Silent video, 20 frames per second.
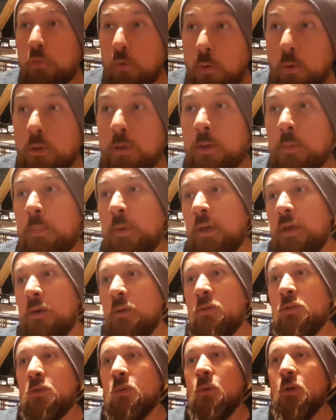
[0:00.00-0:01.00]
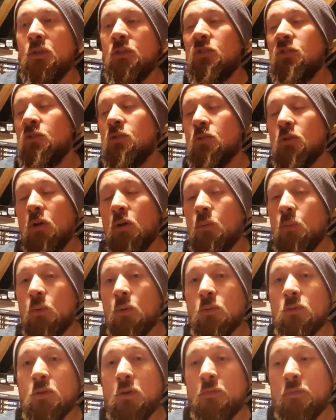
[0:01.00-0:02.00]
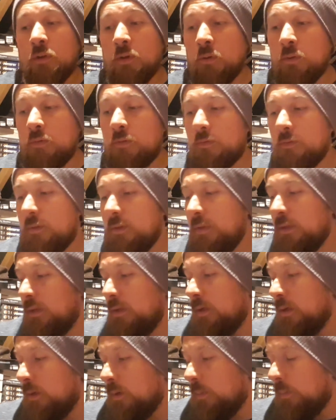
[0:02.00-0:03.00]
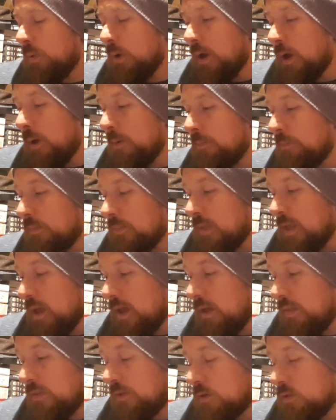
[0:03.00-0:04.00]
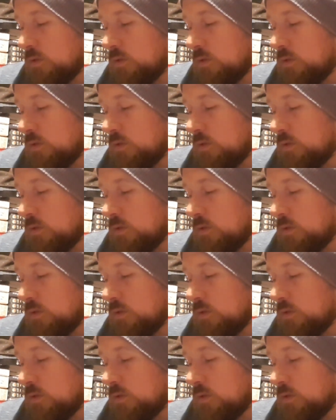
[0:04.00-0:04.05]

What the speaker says: thought you'd be used to it, and she just kind of walked off in a huff. But yeah, the